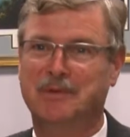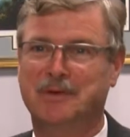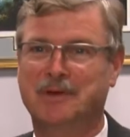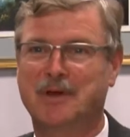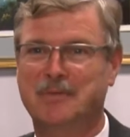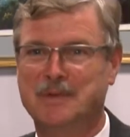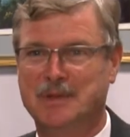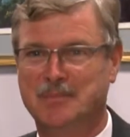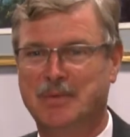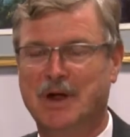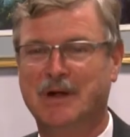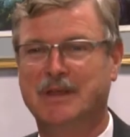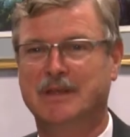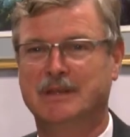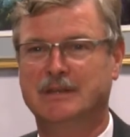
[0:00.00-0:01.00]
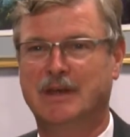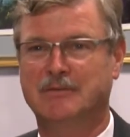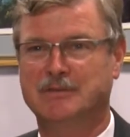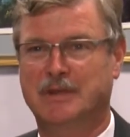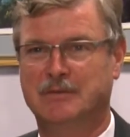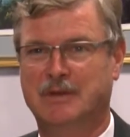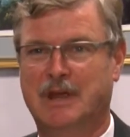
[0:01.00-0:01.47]
that are coming and parking in
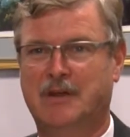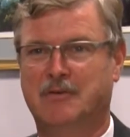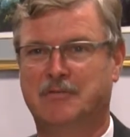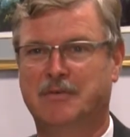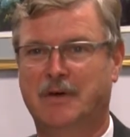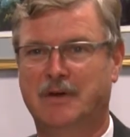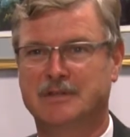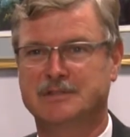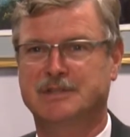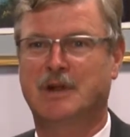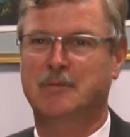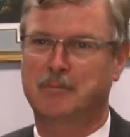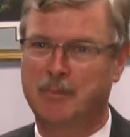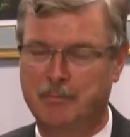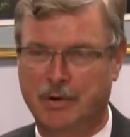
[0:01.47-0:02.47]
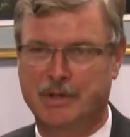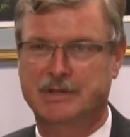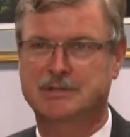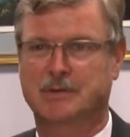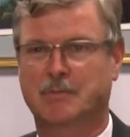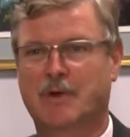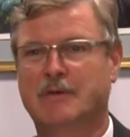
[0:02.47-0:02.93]
downtown Niagara Falls start putting
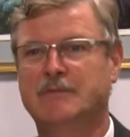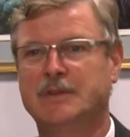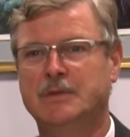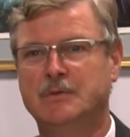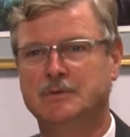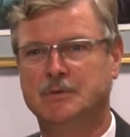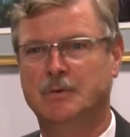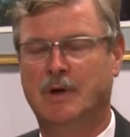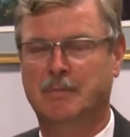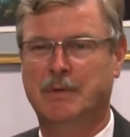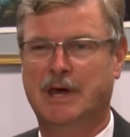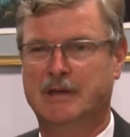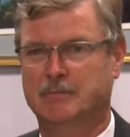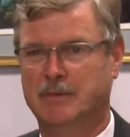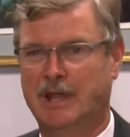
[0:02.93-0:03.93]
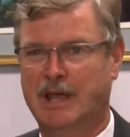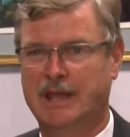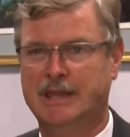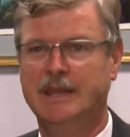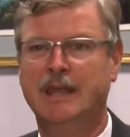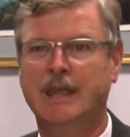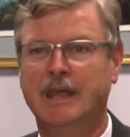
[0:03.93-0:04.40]
some revenue to our bottom
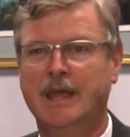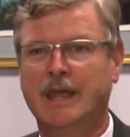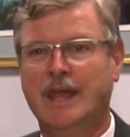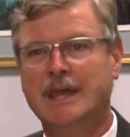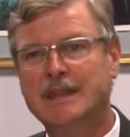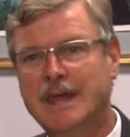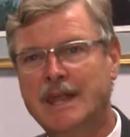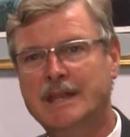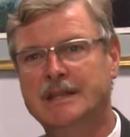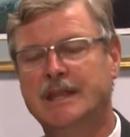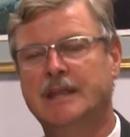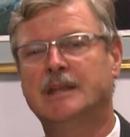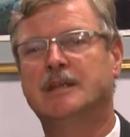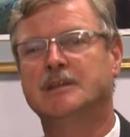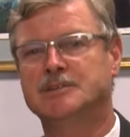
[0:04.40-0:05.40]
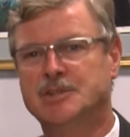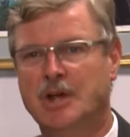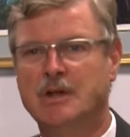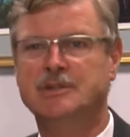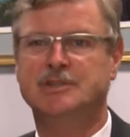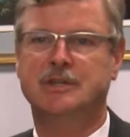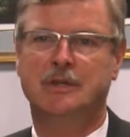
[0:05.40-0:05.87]
line. And then in
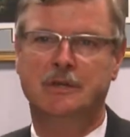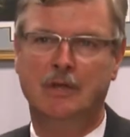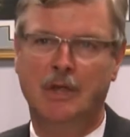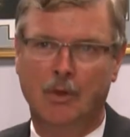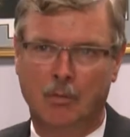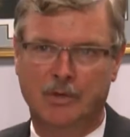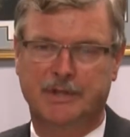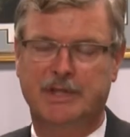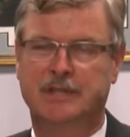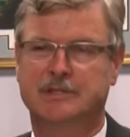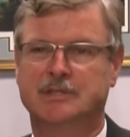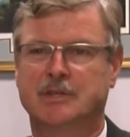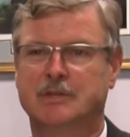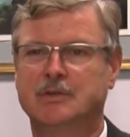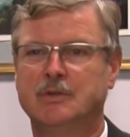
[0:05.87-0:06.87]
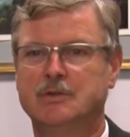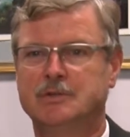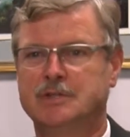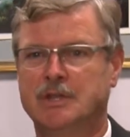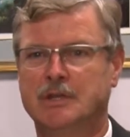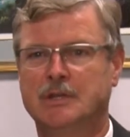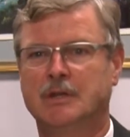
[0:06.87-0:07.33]
conjunction with the
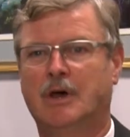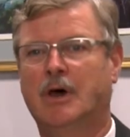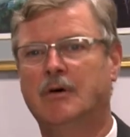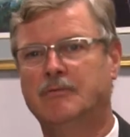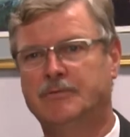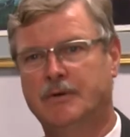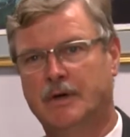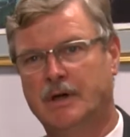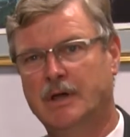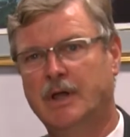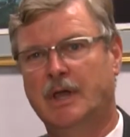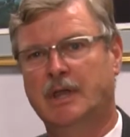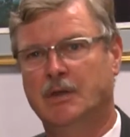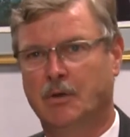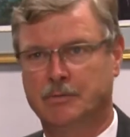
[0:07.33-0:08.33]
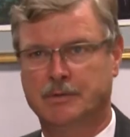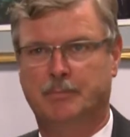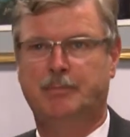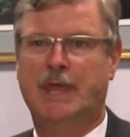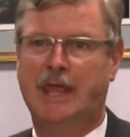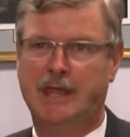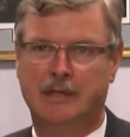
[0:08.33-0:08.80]
institution of the
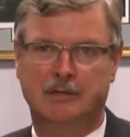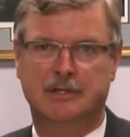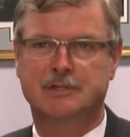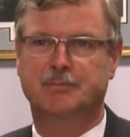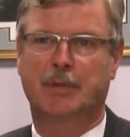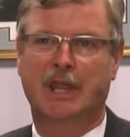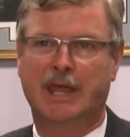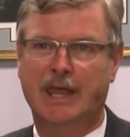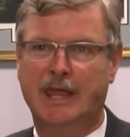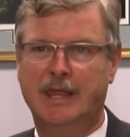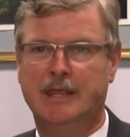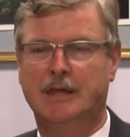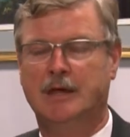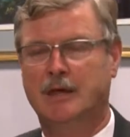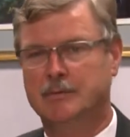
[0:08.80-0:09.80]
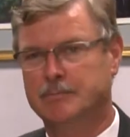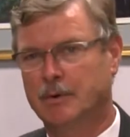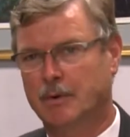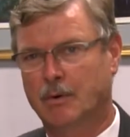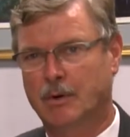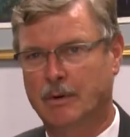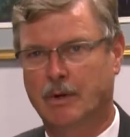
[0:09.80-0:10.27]
pay and display
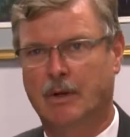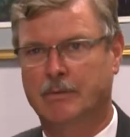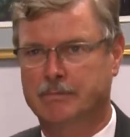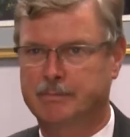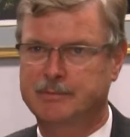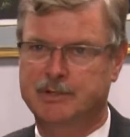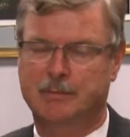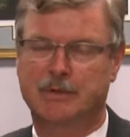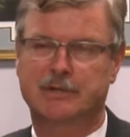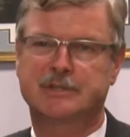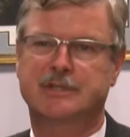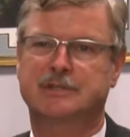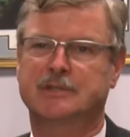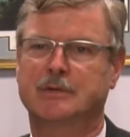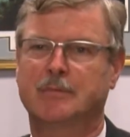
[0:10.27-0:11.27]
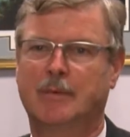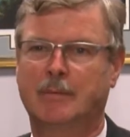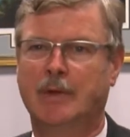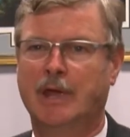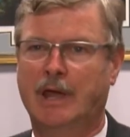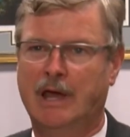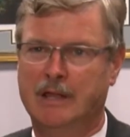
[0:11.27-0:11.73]
or similar system
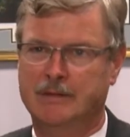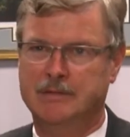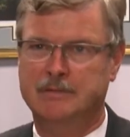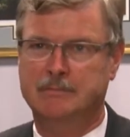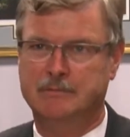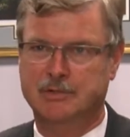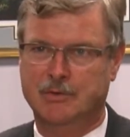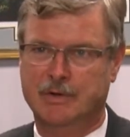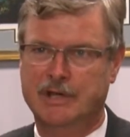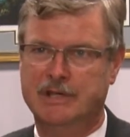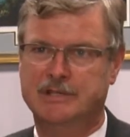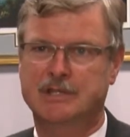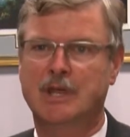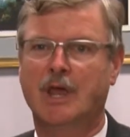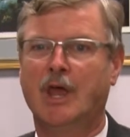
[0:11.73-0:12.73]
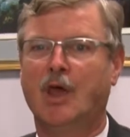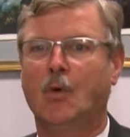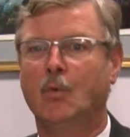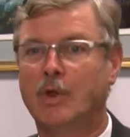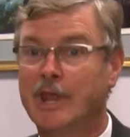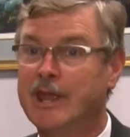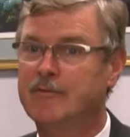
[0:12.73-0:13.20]
on the streets,
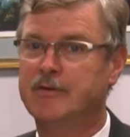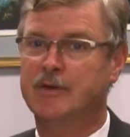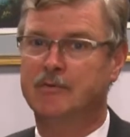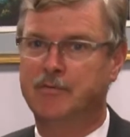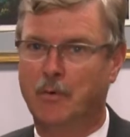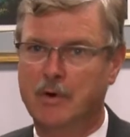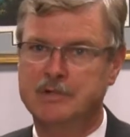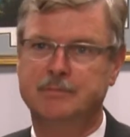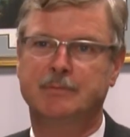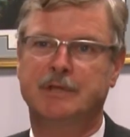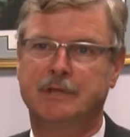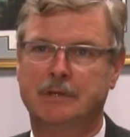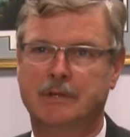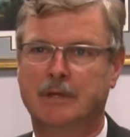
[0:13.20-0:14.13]
we'll have an enforcement